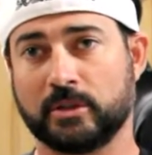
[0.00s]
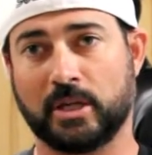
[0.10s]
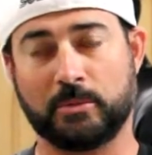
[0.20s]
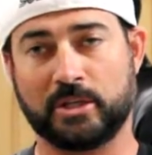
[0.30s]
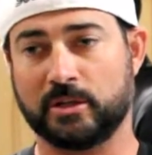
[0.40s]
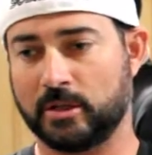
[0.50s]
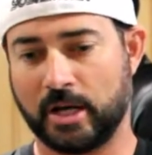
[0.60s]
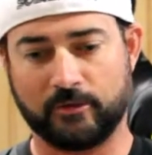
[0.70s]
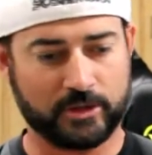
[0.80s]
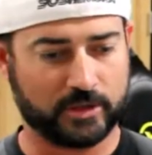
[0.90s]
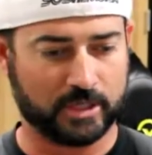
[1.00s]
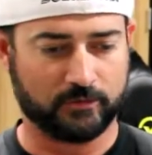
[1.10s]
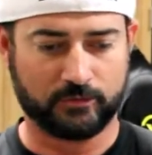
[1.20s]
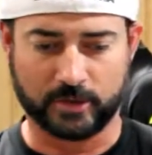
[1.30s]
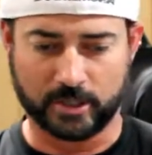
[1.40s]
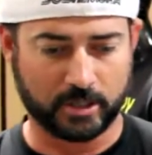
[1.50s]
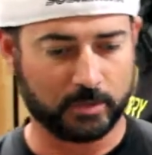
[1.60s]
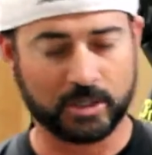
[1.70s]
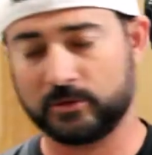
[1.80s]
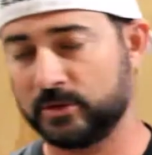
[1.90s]
I mean, everything
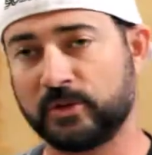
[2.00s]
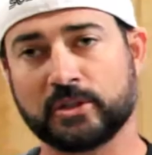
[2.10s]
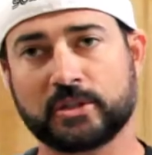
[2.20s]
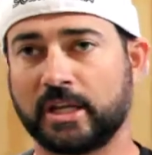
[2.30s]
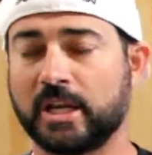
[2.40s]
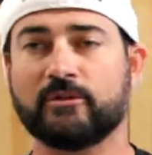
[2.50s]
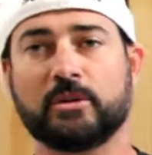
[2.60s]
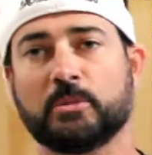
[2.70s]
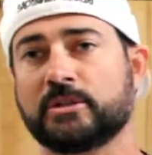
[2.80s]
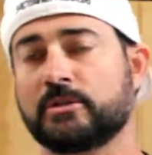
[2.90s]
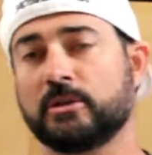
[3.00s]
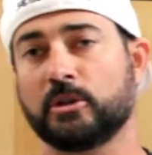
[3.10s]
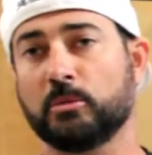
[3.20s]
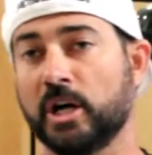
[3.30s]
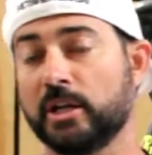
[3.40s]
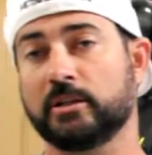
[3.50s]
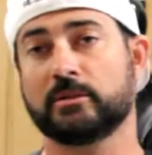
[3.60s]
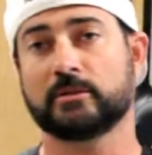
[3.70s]
from, it feels like every muscle in your body,